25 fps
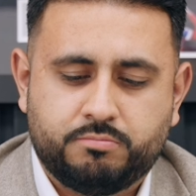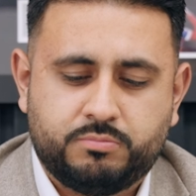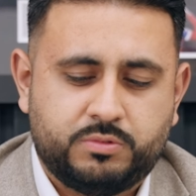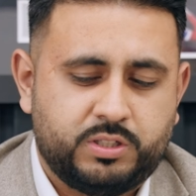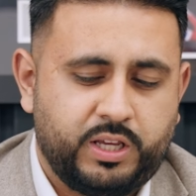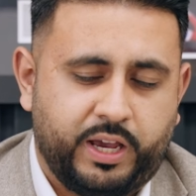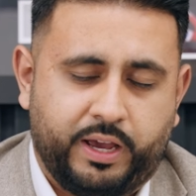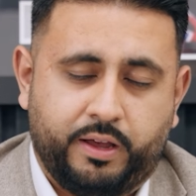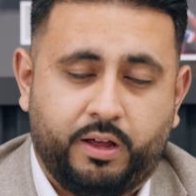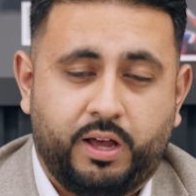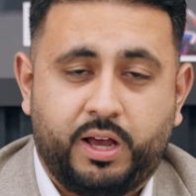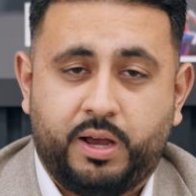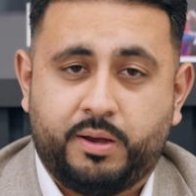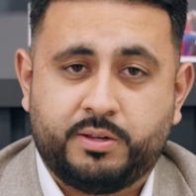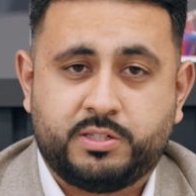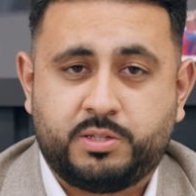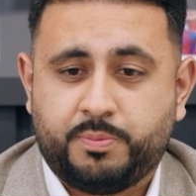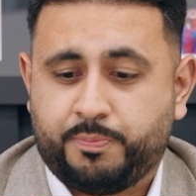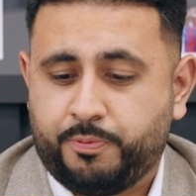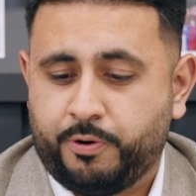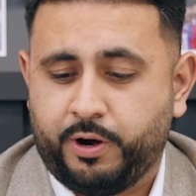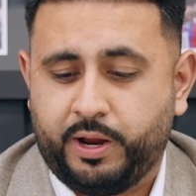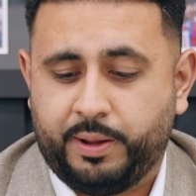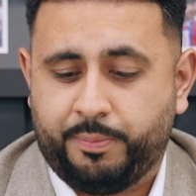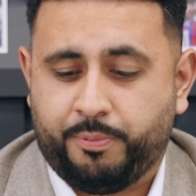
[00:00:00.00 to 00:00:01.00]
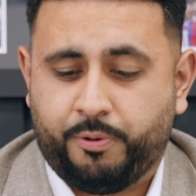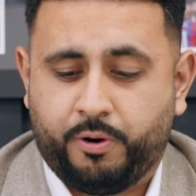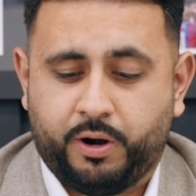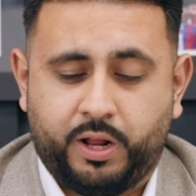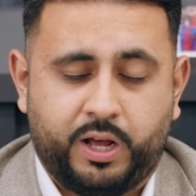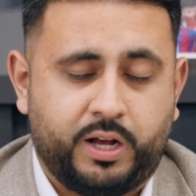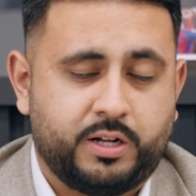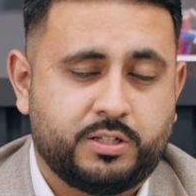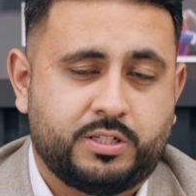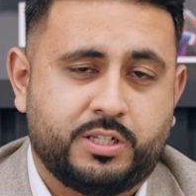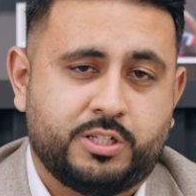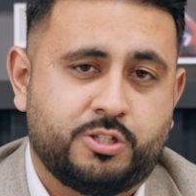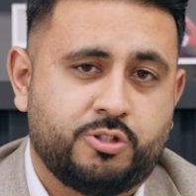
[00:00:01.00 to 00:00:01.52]
yeah, it's a pretty
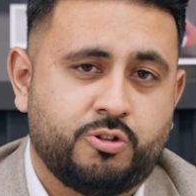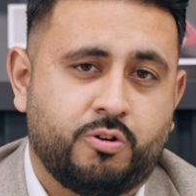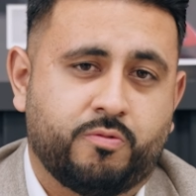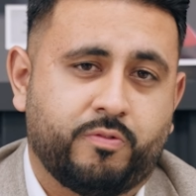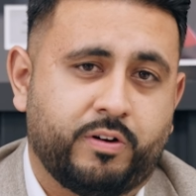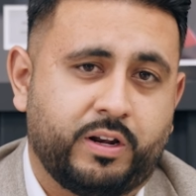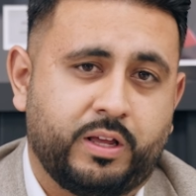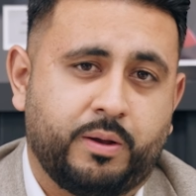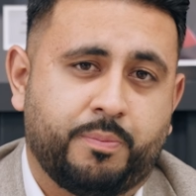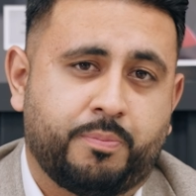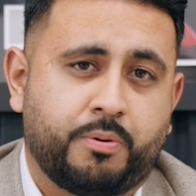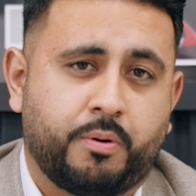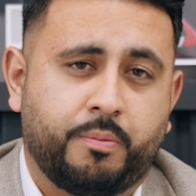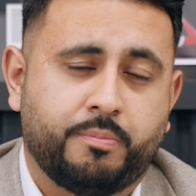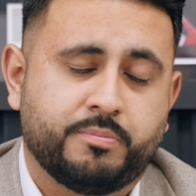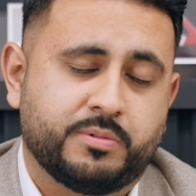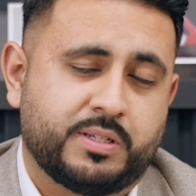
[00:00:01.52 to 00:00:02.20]
product. It's not really a problem